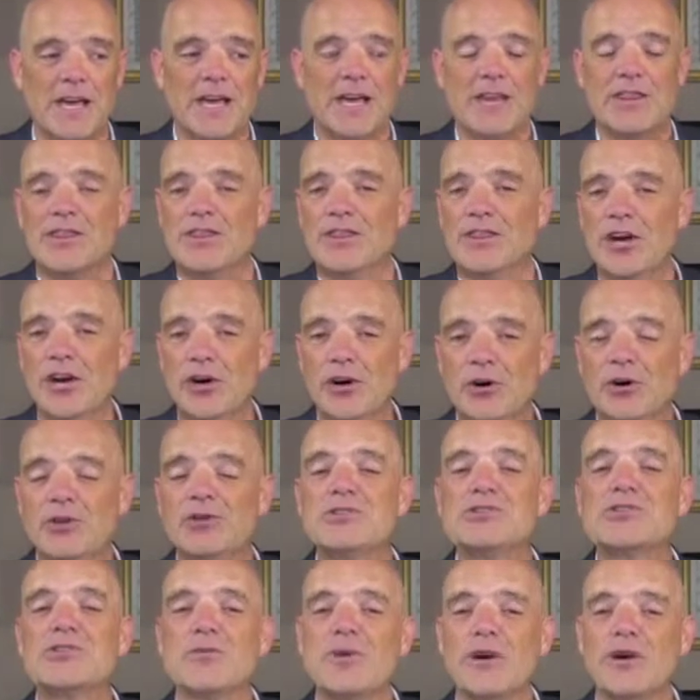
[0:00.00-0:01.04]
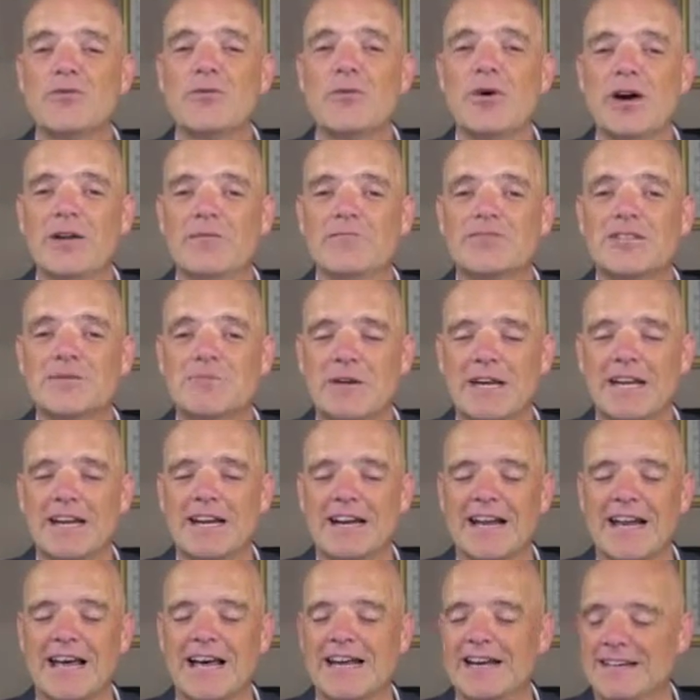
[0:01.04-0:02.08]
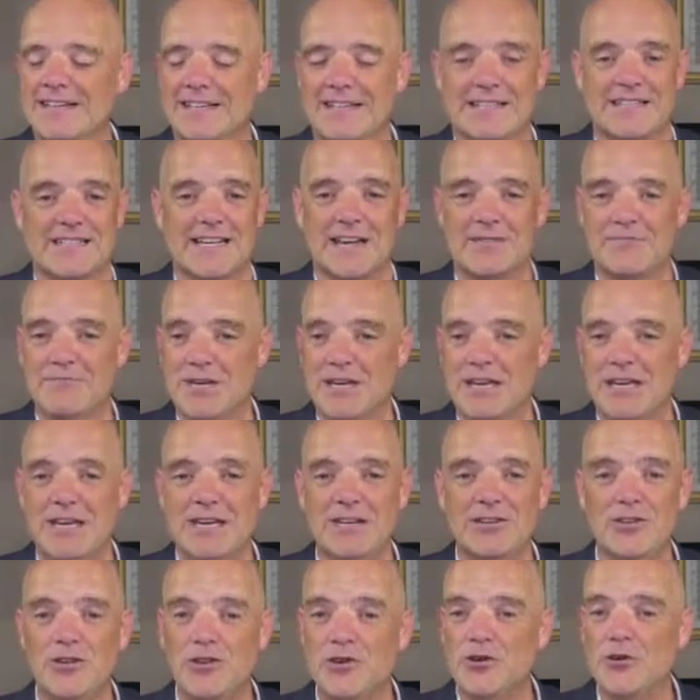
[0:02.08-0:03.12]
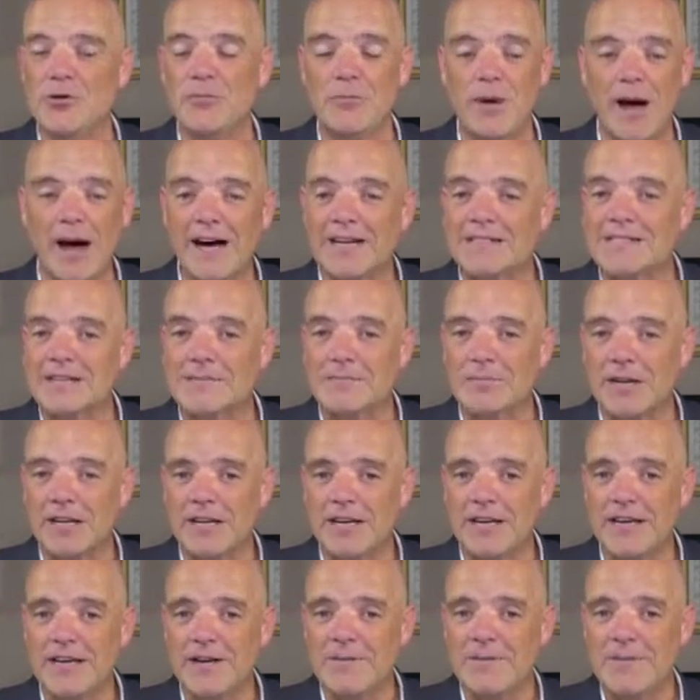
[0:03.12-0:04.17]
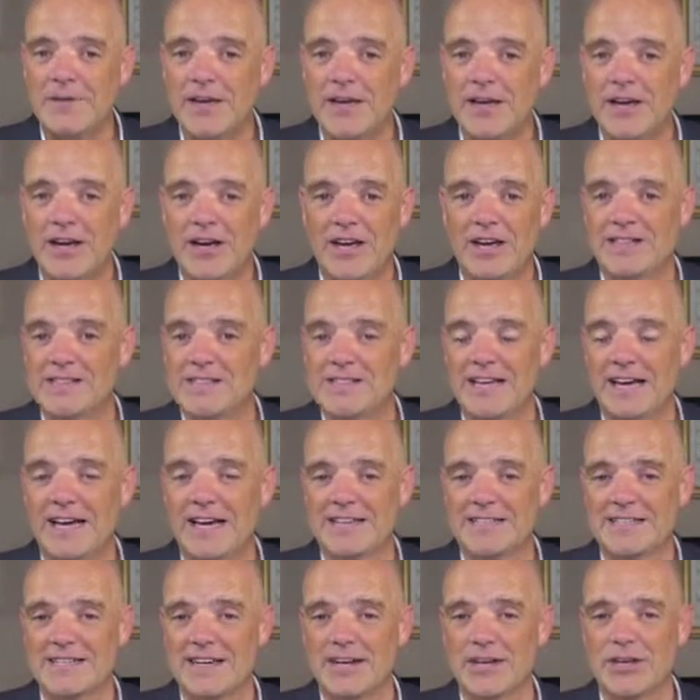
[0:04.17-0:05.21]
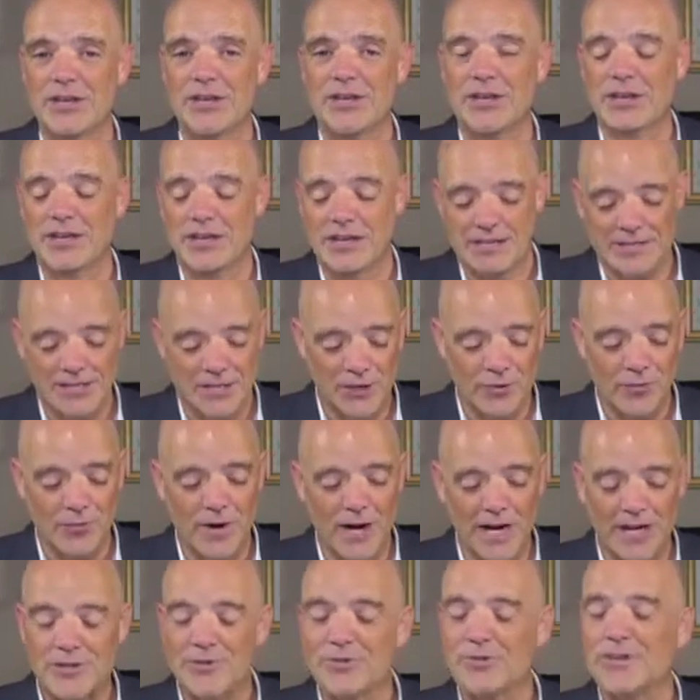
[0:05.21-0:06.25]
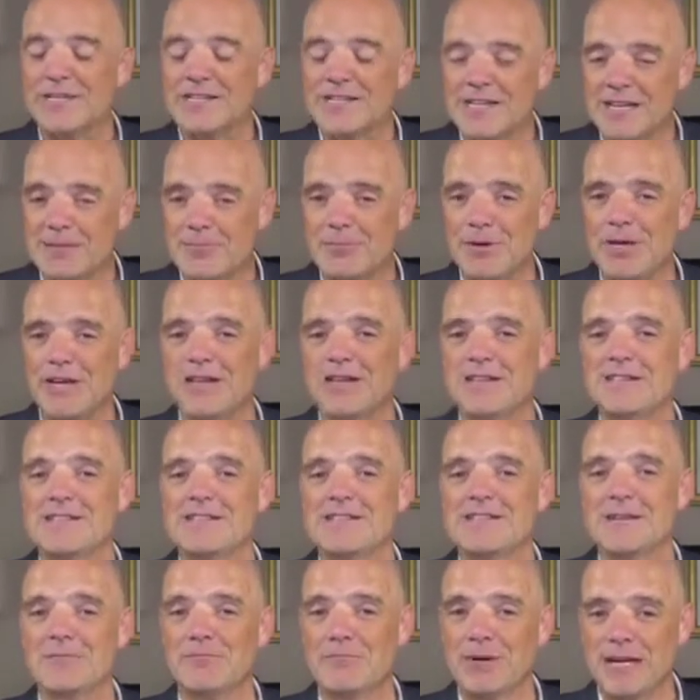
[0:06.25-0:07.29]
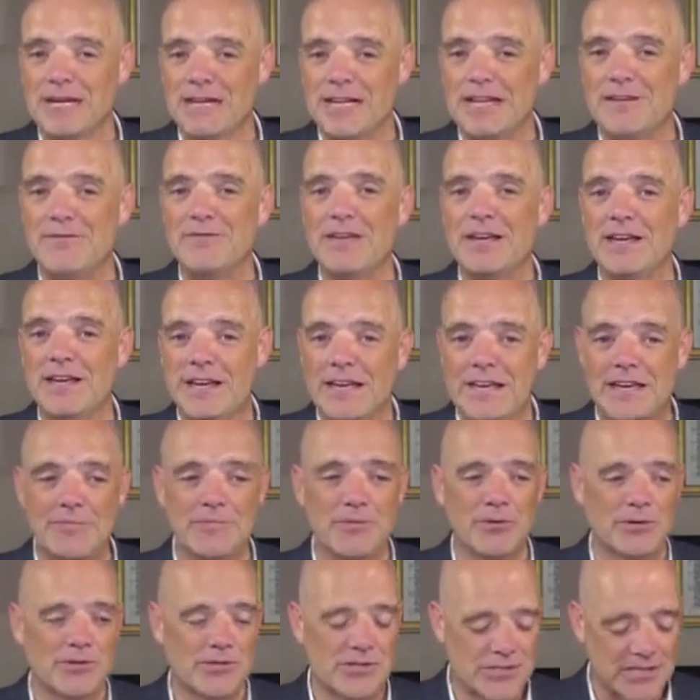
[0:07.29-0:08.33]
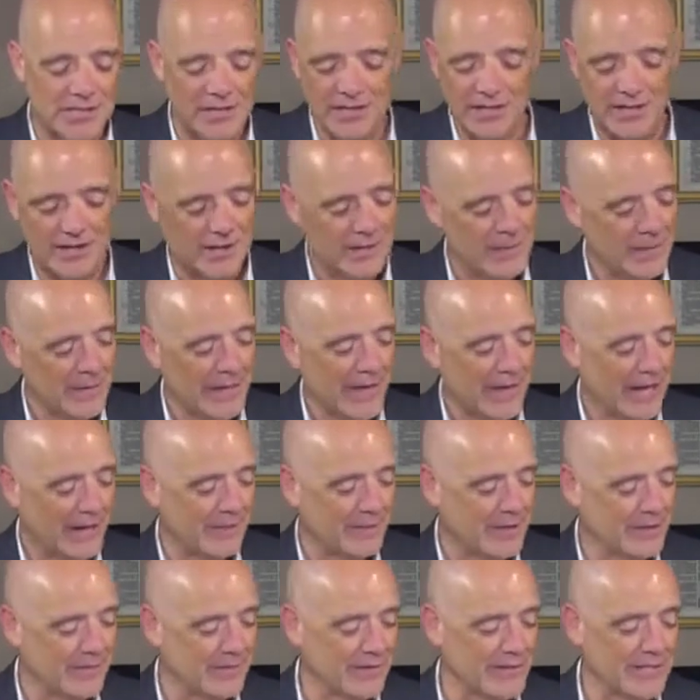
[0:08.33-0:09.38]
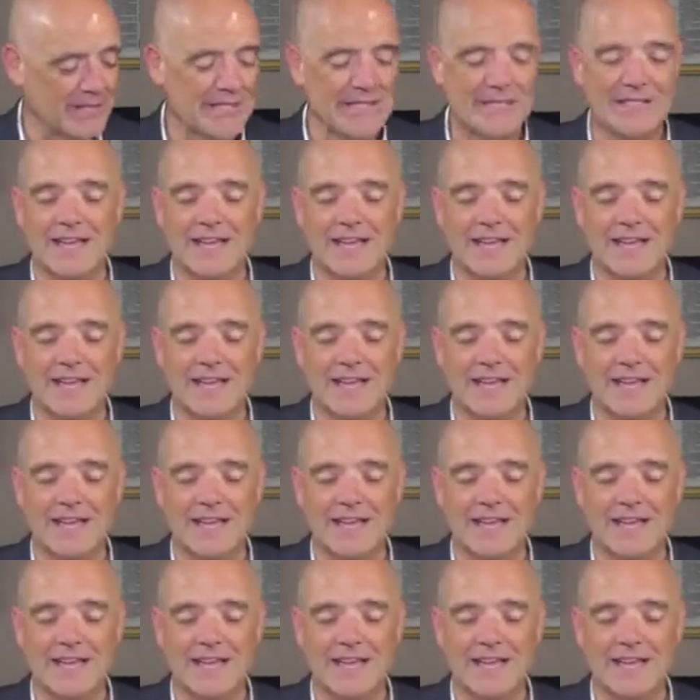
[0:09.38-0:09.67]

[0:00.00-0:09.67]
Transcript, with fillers: those who have once been enlightened, is that me, you, possibly? is that uh, the direct recipients, the believing Hebrews here? I'm convinced it